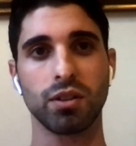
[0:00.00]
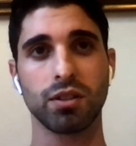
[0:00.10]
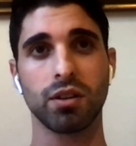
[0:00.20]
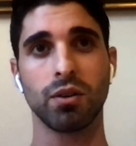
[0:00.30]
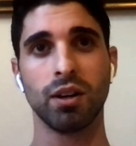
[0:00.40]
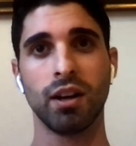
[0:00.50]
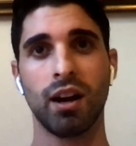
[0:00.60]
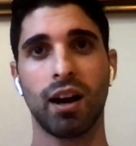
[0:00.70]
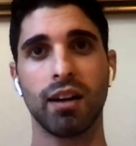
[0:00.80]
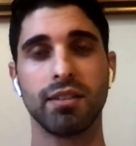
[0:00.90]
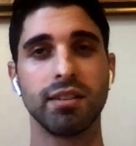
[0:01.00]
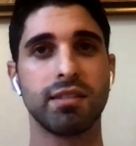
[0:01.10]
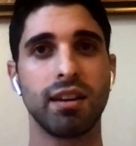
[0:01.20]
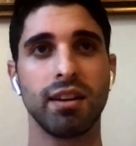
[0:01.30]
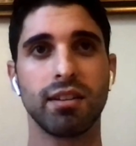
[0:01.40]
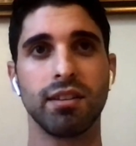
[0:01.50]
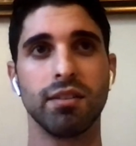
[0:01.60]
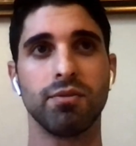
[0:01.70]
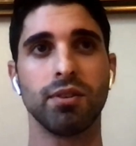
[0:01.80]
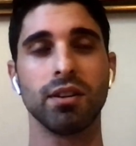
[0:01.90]
So I did take the
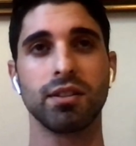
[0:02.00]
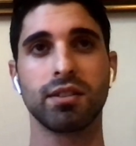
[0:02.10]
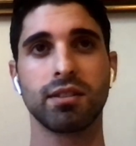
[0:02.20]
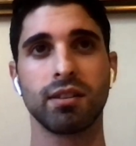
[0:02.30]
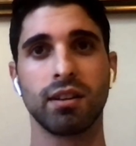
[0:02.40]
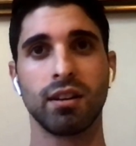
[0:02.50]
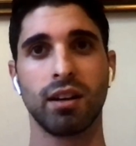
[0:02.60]
first,